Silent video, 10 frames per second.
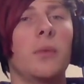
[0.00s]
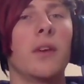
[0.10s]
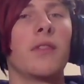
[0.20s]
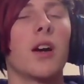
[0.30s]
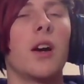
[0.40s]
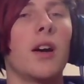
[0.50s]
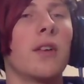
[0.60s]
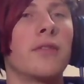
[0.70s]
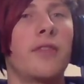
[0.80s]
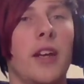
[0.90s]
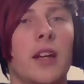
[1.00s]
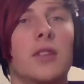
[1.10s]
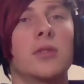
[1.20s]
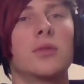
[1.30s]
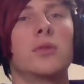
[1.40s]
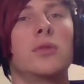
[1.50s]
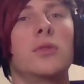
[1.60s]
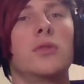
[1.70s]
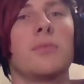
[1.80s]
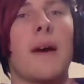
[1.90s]
We've got
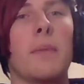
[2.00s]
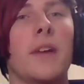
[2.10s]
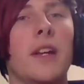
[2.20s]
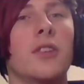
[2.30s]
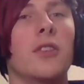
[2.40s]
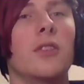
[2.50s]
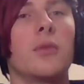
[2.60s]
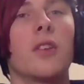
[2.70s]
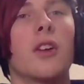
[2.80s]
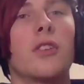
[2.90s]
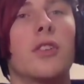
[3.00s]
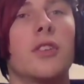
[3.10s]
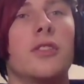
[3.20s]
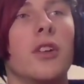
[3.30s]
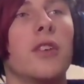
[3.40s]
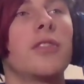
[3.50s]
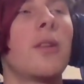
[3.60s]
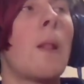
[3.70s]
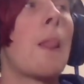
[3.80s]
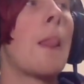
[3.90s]
vehicles, map additions, we've got a ton of stuff.
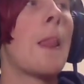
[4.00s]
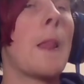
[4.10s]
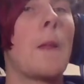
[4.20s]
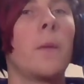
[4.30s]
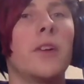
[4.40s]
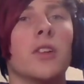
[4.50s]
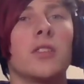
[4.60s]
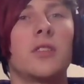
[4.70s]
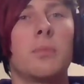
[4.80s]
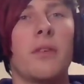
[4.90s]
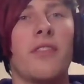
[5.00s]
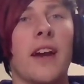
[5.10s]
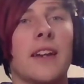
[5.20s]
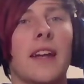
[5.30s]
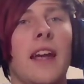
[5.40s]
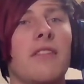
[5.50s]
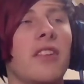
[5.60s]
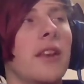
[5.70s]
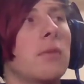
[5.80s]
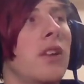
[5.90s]
We're just perfecting
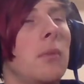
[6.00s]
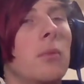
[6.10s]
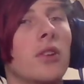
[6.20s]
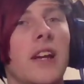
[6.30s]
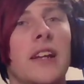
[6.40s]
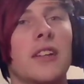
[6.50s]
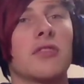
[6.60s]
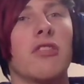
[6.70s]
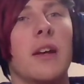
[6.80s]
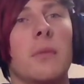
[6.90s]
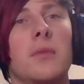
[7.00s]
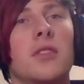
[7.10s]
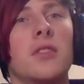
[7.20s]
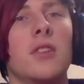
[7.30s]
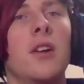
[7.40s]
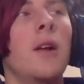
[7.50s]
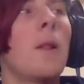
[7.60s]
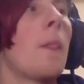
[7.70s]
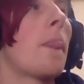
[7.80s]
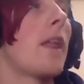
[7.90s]
everything pretty much, adding scripts,
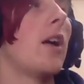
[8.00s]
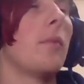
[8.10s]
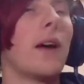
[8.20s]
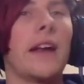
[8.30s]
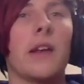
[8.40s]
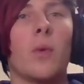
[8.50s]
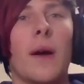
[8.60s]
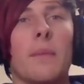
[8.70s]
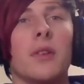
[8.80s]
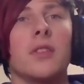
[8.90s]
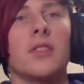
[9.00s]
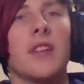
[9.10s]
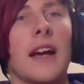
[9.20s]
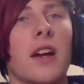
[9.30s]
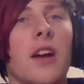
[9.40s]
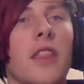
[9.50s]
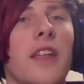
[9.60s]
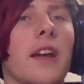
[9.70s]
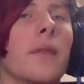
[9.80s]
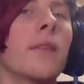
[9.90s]
adding weapons, that kind of
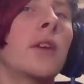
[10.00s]
thing.